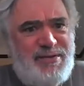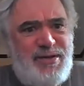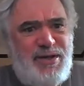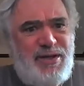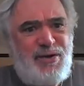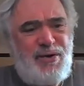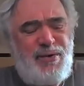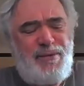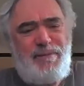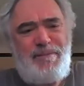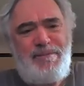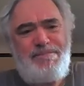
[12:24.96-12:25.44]

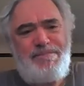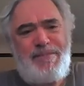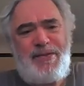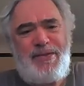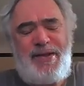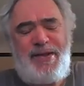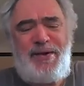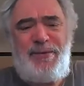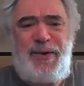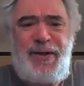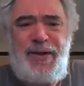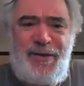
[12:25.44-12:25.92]
you know,
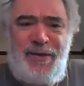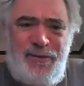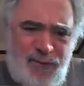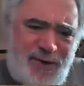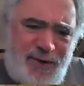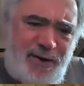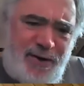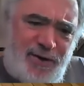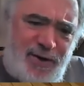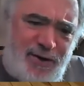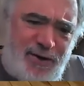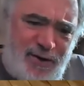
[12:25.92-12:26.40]
anyway,
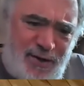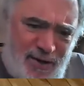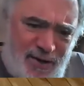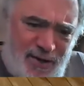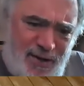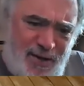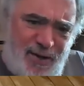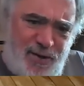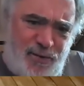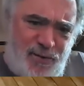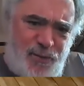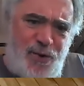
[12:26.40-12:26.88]
whatever.
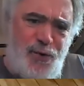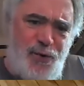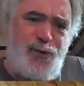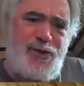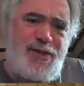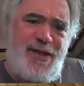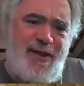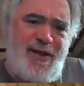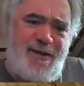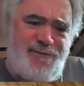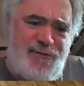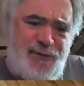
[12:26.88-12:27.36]
We were
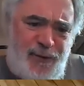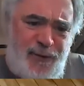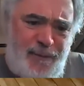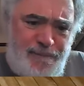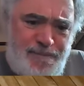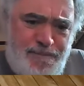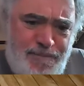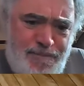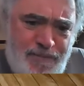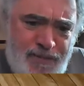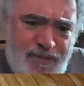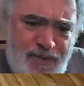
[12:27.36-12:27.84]

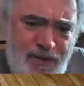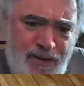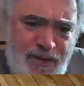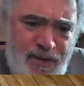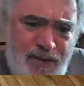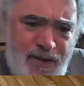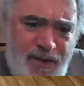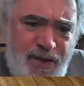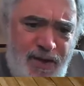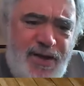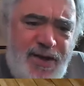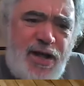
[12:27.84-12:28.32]
thankful
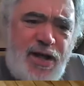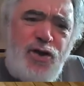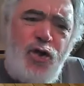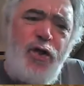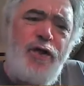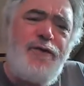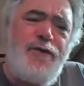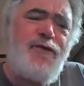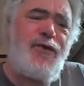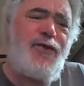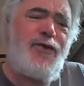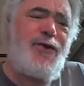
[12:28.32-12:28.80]
and not
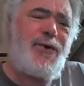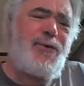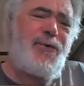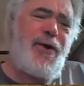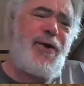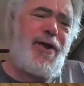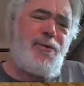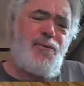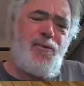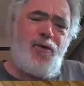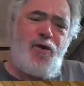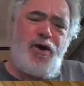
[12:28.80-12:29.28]
only for their
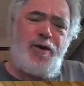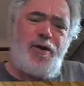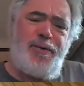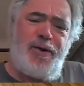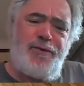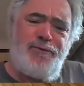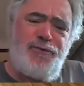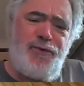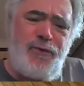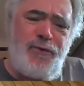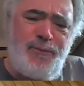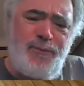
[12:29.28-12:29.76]
great work,
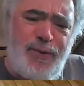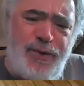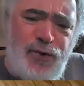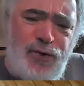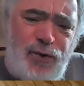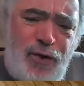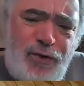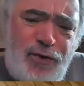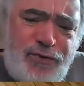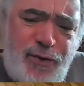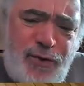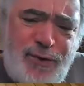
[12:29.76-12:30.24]
but for, but
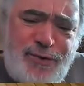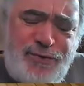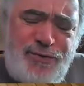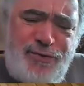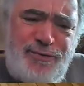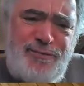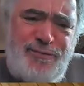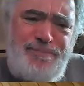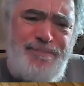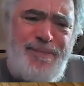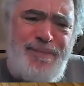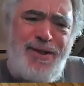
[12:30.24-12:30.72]
also
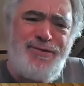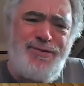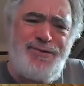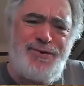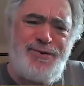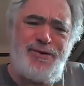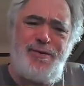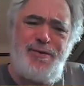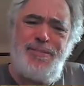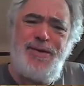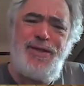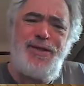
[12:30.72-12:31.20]
as
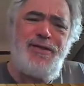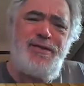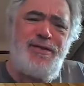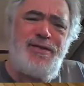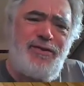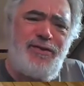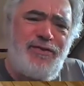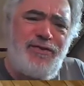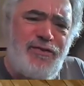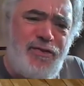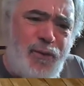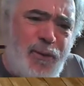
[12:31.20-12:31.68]
mentors. I mean,
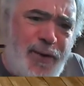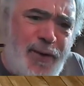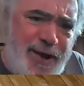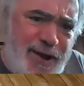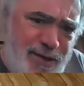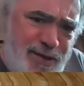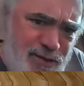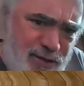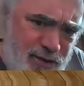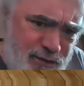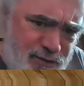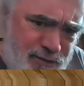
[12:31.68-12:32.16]
just the
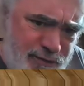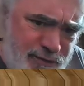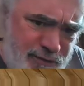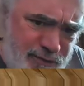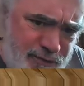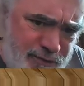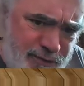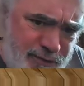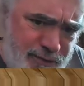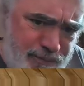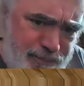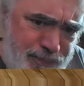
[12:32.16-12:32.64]
way these
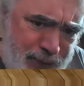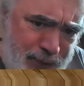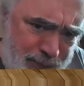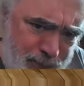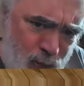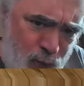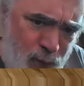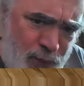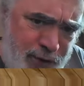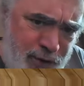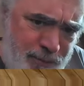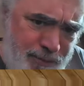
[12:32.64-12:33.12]

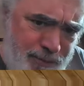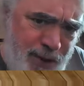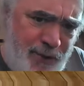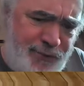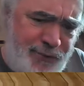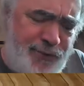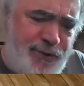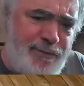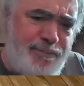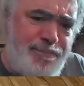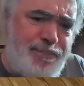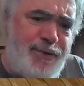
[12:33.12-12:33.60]
people went
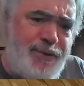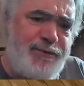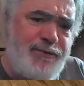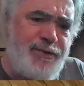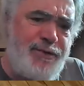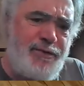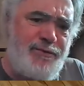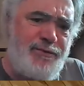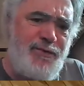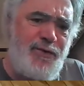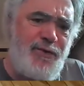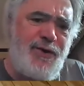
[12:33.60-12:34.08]
about their
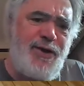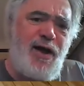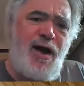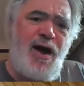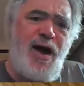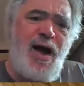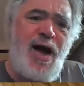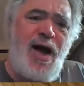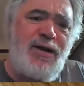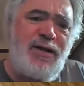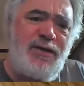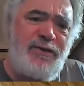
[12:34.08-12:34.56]
business, very
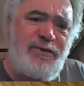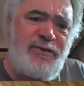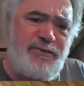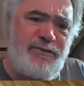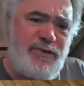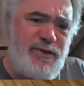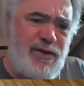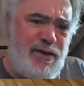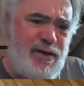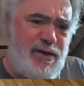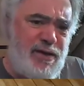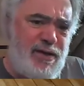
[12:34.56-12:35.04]

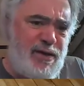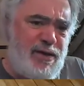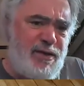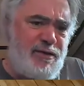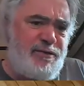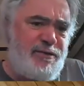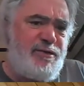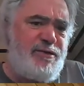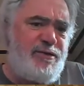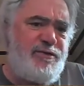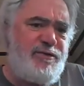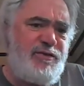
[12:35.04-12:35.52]
honest,
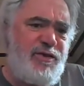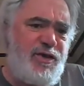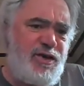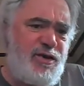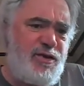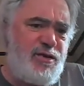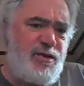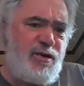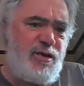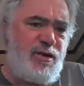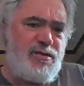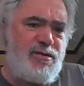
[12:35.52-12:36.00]

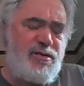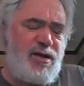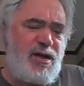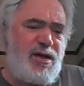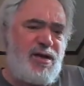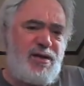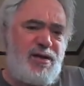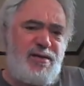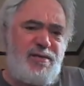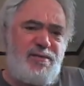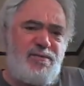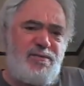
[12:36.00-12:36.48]
sincere.
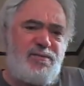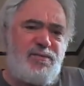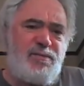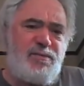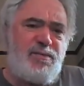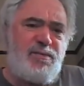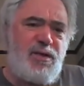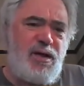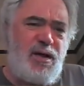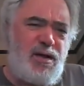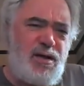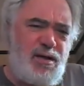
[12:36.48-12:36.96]

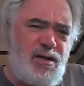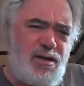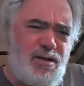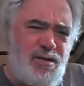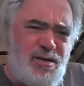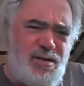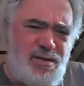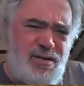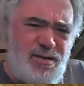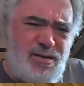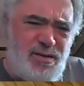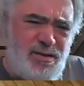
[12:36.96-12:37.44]
Uh, uh,
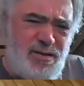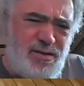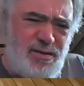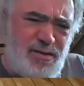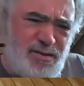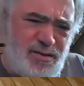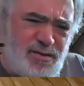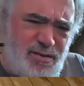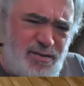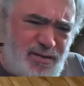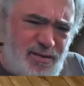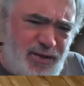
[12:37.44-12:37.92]

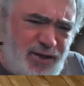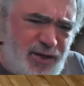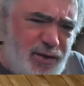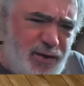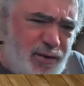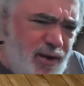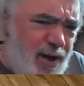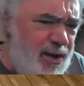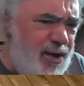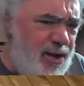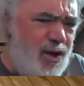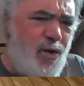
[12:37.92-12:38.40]
you
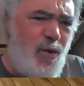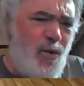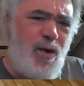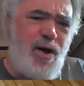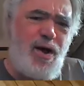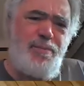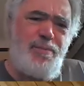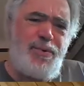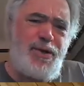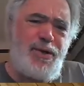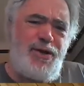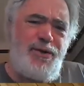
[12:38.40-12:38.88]
know, I could go
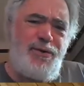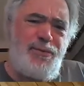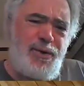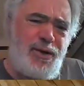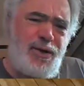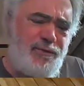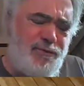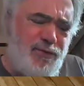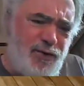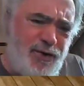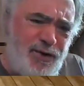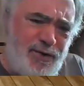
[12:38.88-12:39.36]
on, but
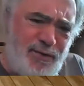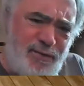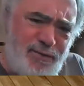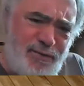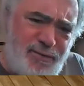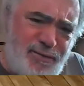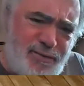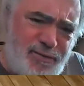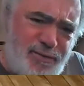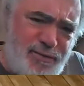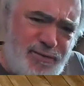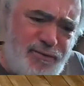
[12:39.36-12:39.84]
anyway, very,
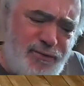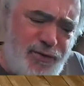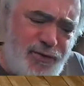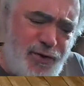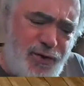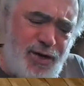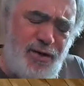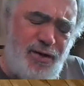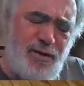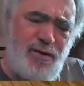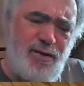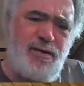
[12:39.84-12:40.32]

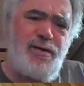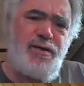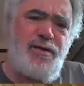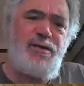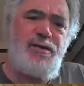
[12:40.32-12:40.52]
very,